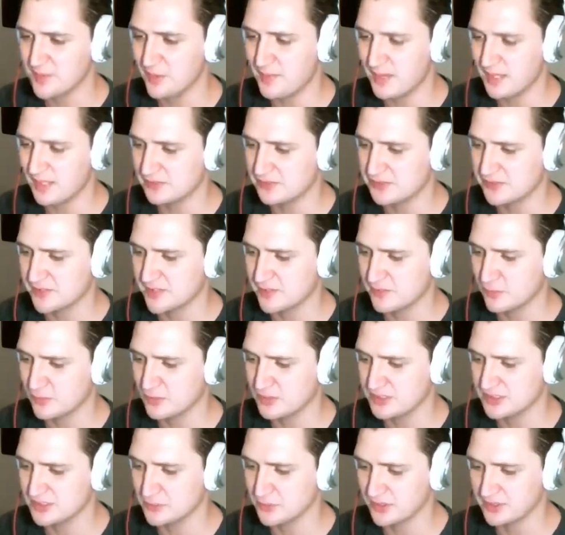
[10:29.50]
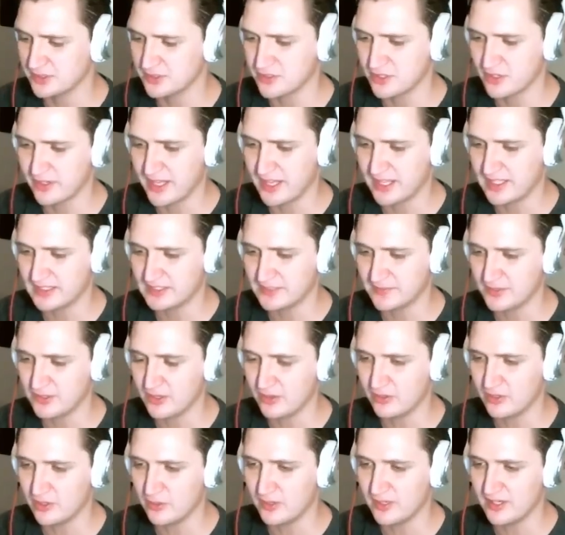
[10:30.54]
Mastery, which is what this card has. If you don't
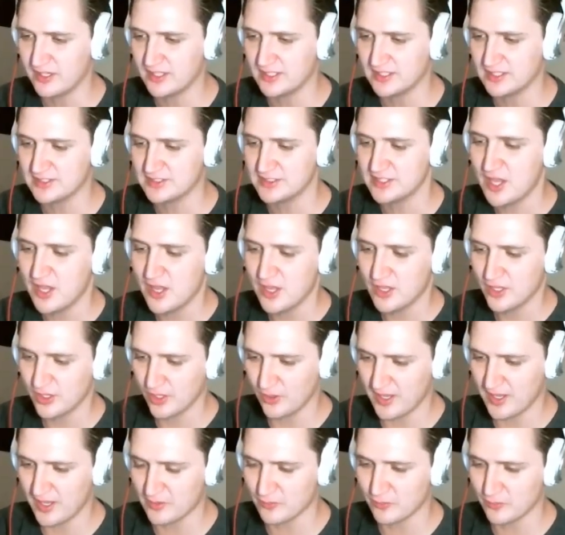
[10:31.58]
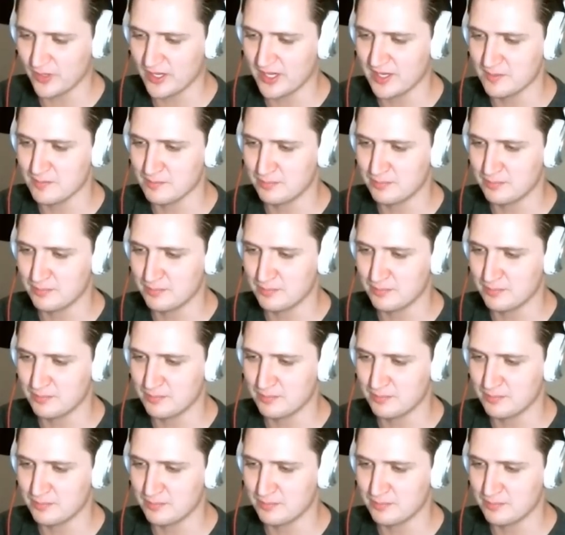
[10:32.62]
know what it does, go ahead and read it.